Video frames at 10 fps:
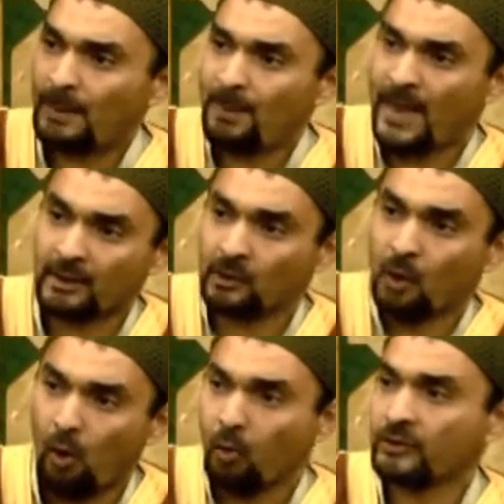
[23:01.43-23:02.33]
barbarian
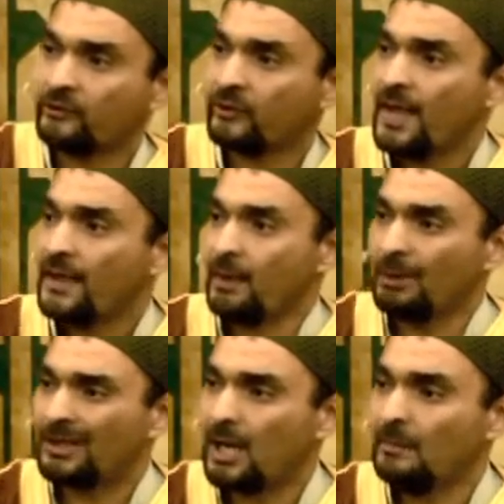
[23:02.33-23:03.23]
hordes, they
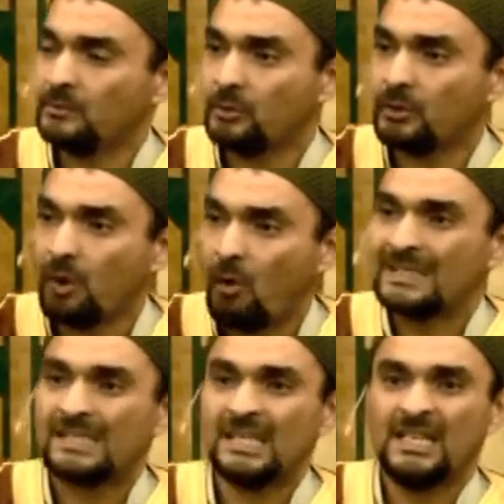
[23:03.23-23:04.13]
will come to your
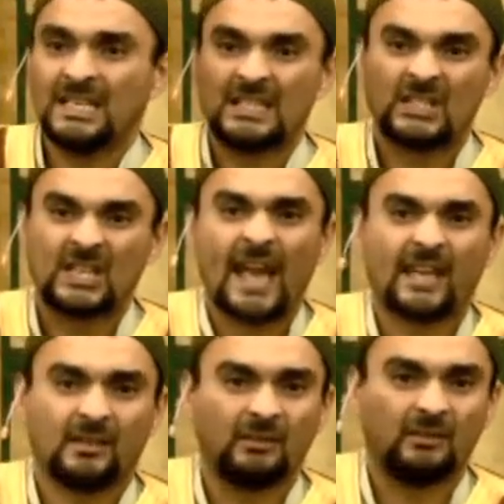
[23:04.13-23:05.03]
own city and
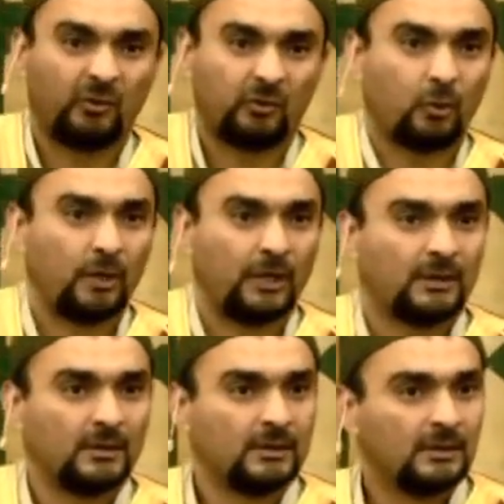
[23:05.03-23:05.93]
sack it and destroy
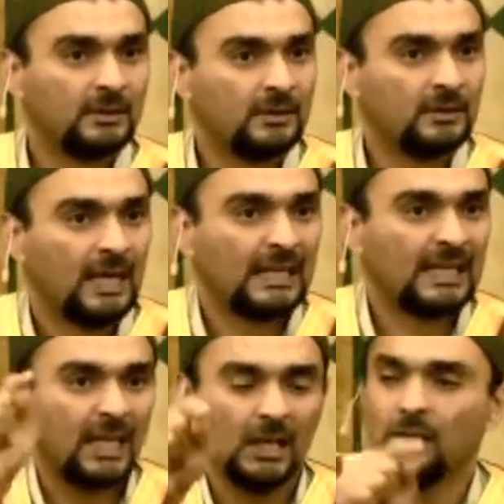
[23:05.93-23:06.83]
it
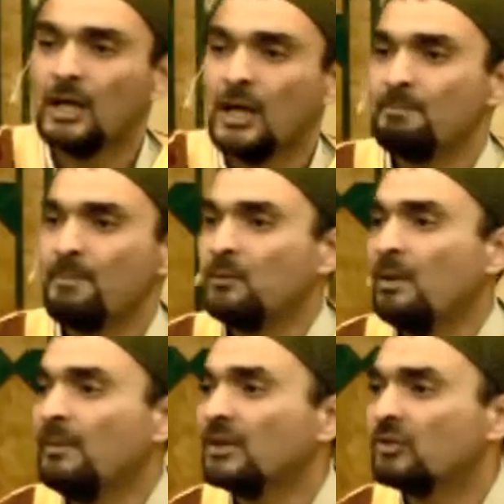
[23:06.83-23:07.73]
and kill men,
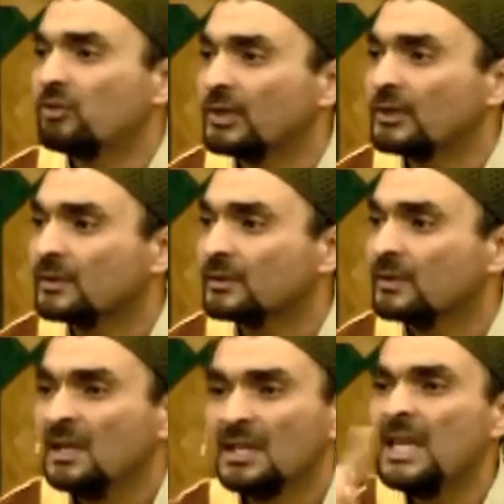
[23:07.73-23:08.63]
women, and children.
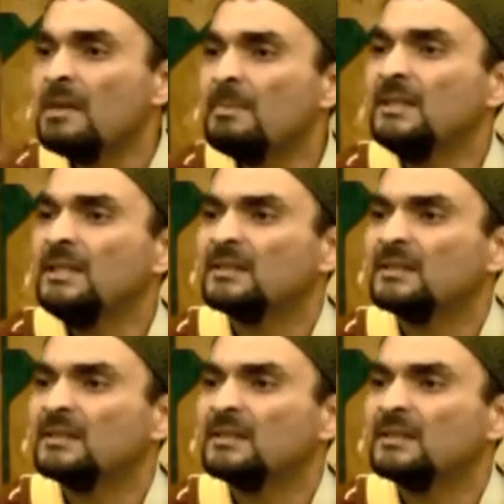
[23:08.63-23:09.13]
The